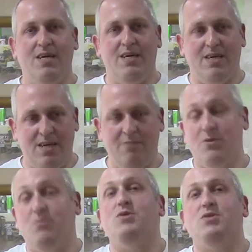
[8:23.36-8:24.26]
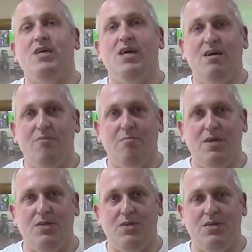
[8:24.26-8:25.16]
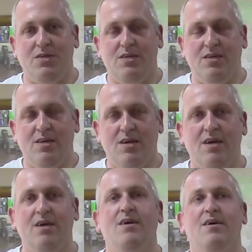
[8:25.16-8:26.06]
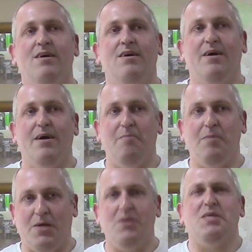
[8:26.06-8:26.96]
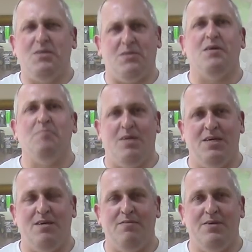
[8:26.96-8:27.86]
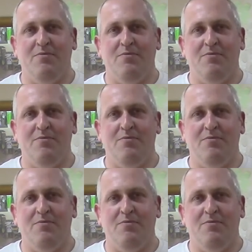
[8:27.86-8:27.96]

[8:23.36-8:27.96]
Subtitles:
even ones that I haven't mentioned, because there's so many of you,